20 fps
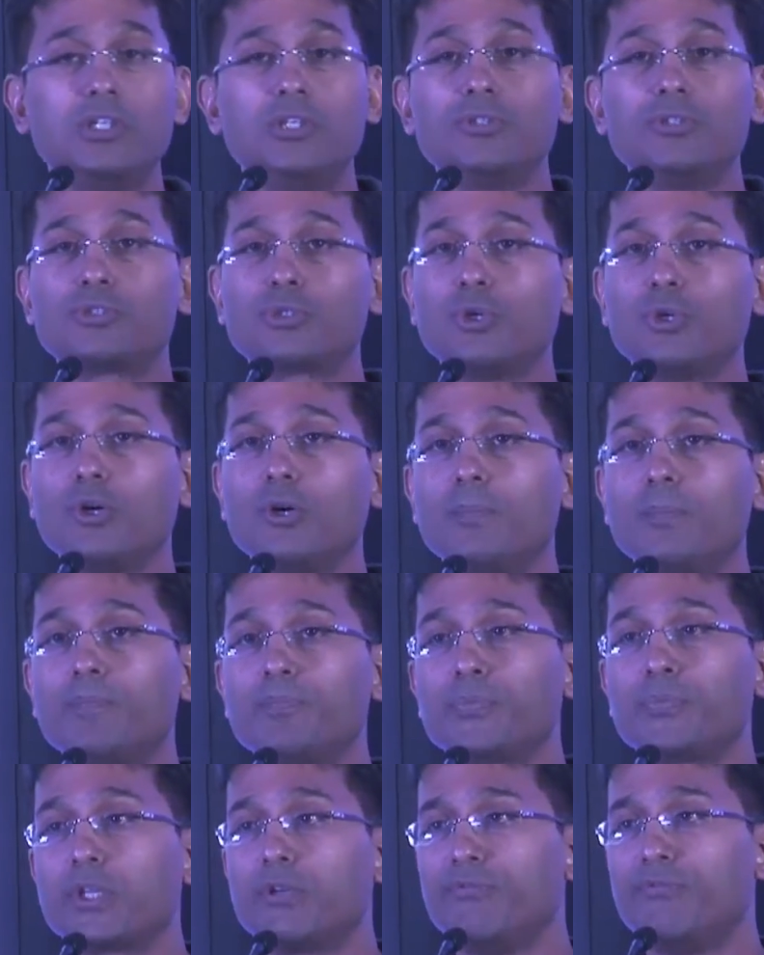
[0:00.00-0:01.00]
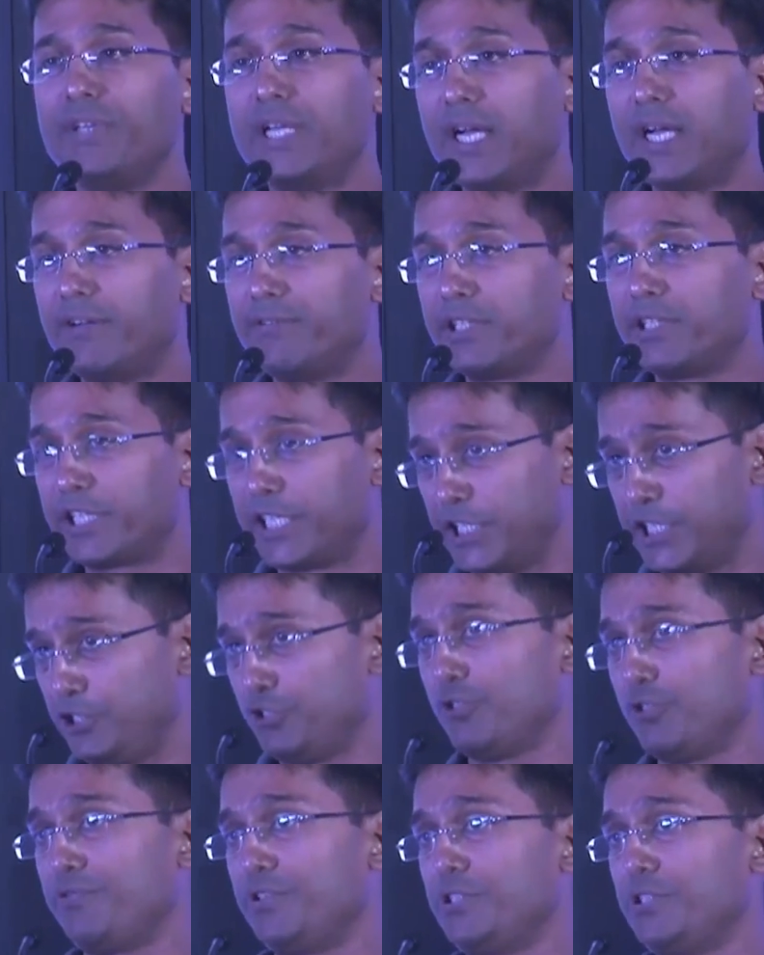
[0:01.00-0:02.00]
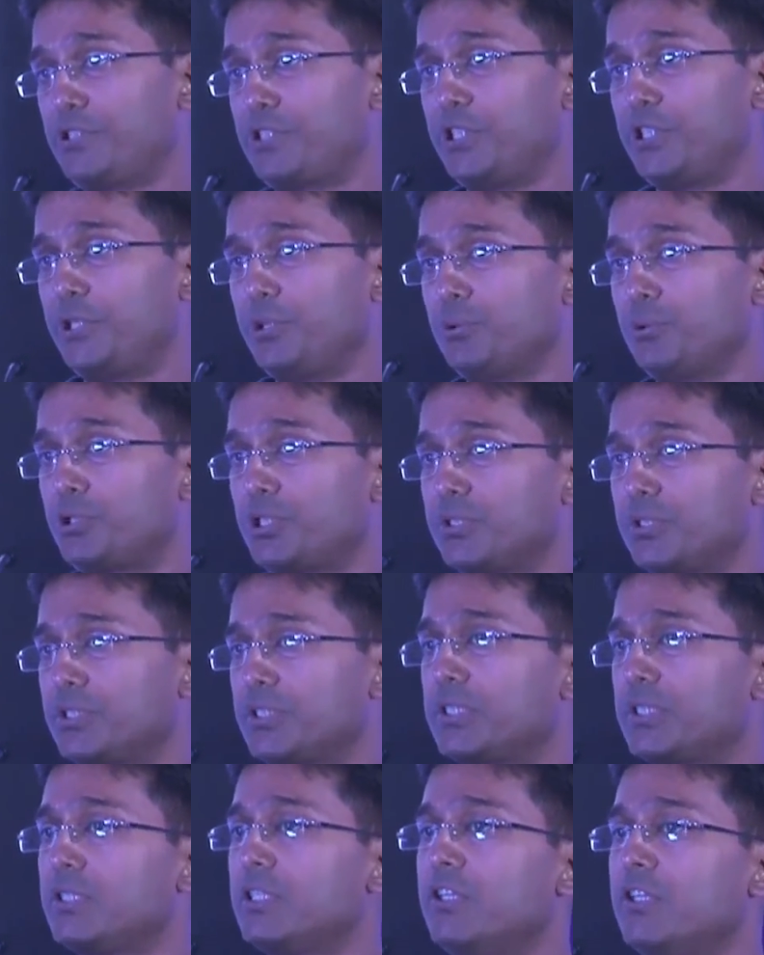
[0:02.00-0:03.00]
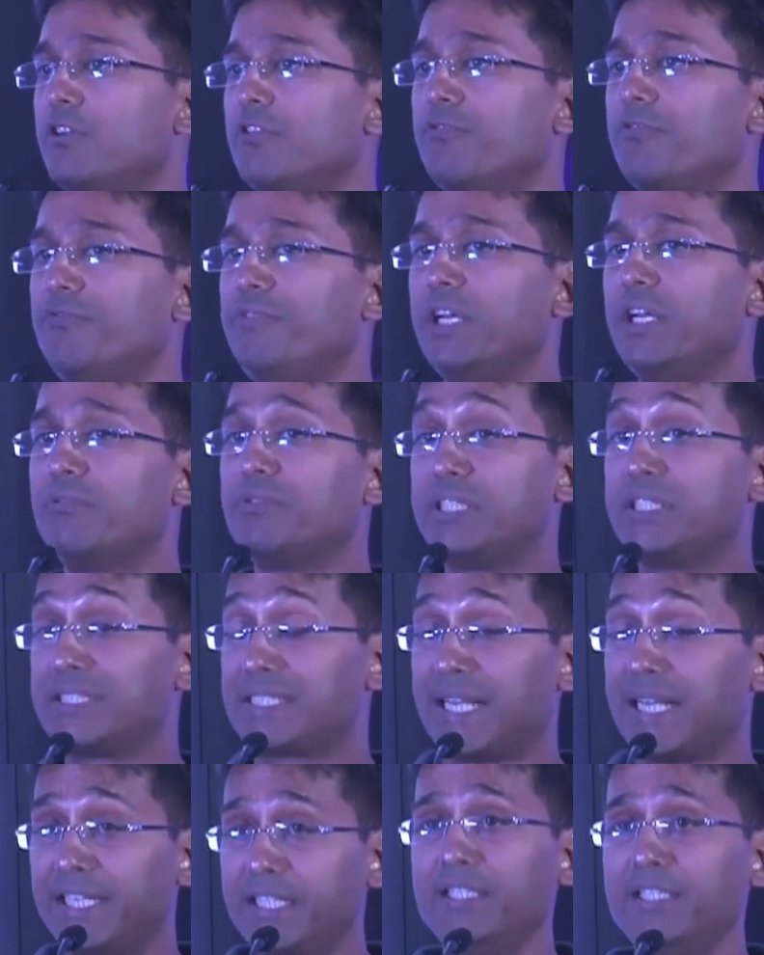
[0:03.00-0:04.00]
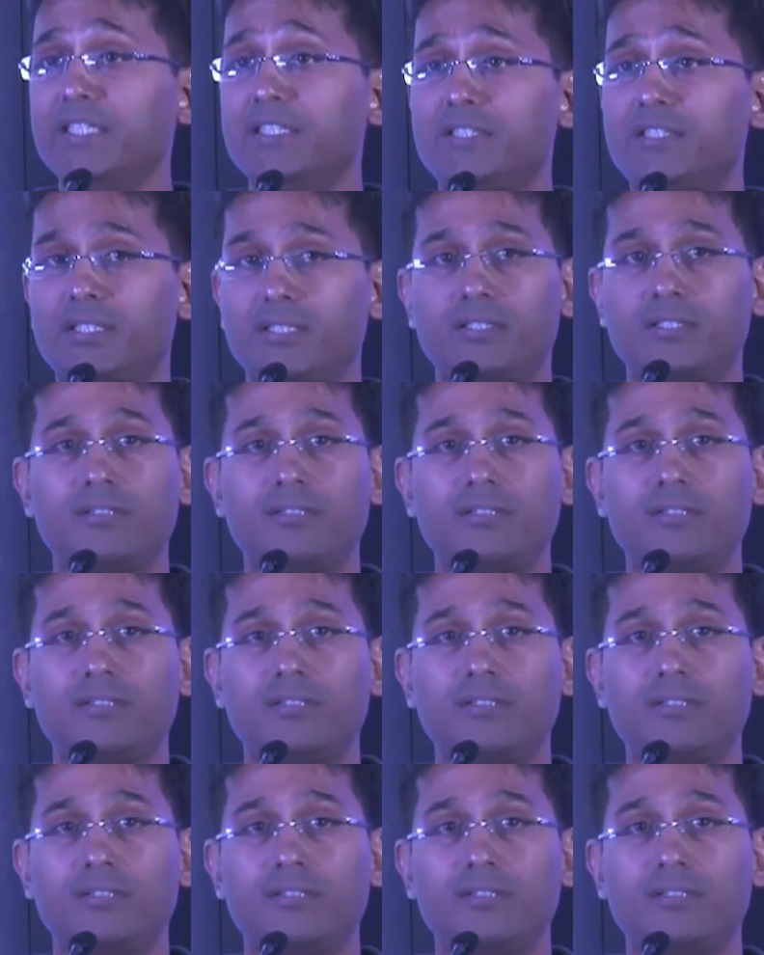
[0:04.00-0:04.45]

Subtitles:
So we have a range of institutions. We have designed it